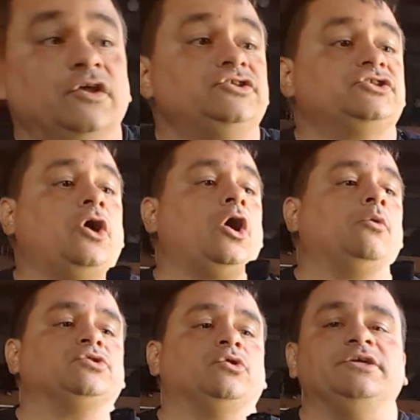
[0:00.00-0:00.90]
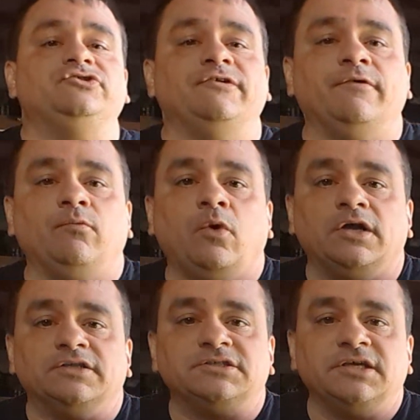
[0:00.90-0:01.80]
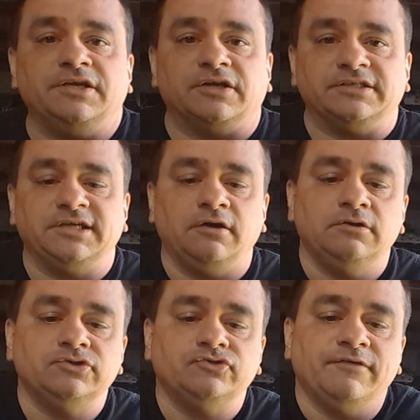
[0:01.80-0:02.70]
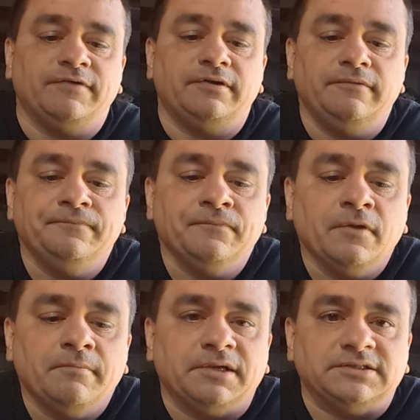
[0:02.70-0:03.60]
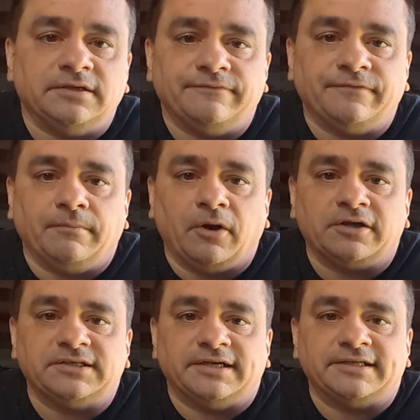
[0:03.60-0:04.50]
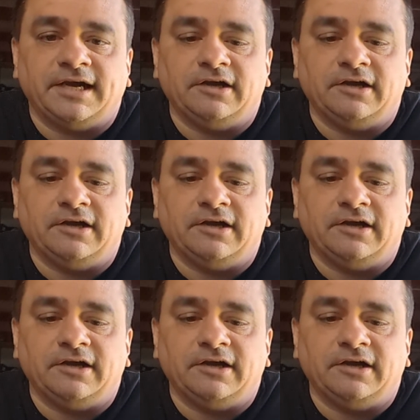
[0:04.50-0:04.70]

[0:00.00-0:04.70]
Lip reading: car was only driven once, and you could tell it was driven because of the marks on the tires.